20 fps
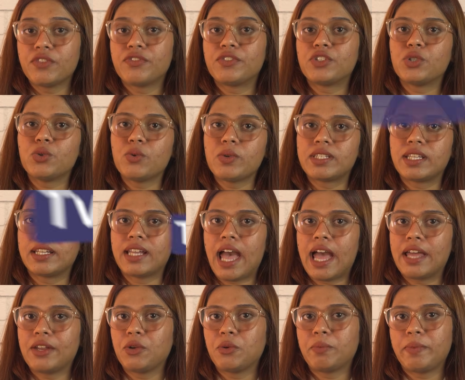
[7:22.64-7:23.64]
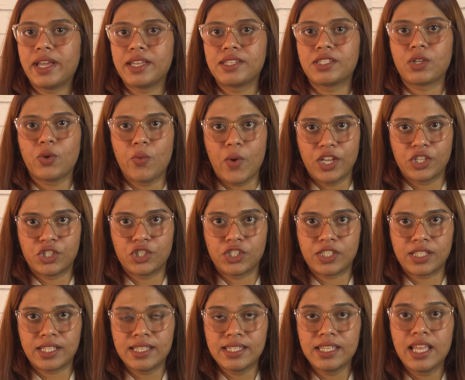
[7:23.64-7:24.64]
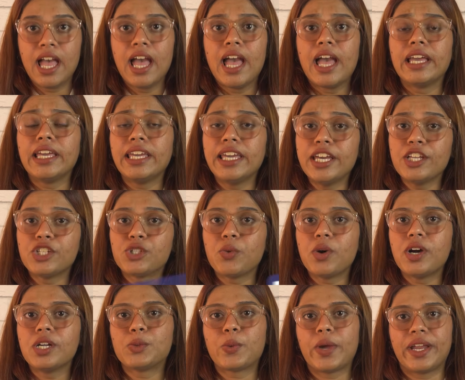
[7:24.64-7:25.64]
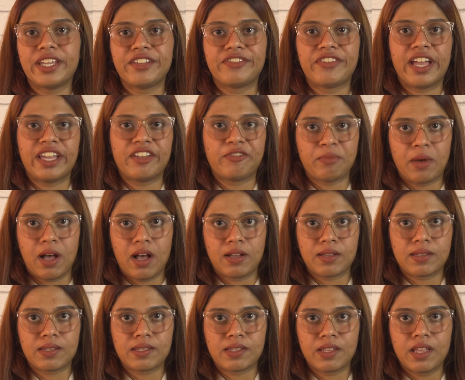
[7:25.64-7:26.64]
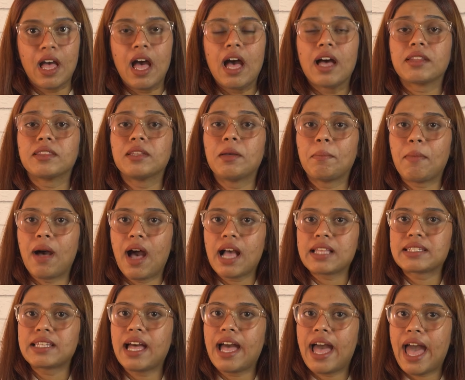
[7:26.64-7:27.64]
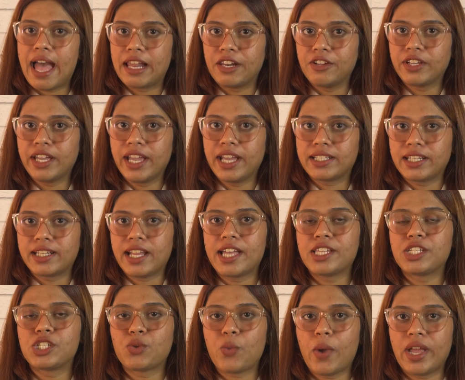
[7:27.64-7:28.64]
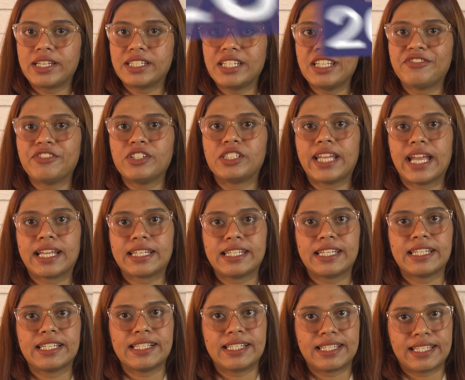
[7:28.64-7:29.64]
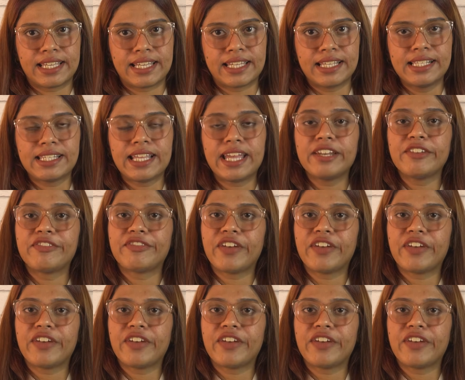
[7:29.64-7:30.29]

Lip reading: of 2 scenario-based questions, each worth 25 marks. The marks are allocated as 20 for technical skills and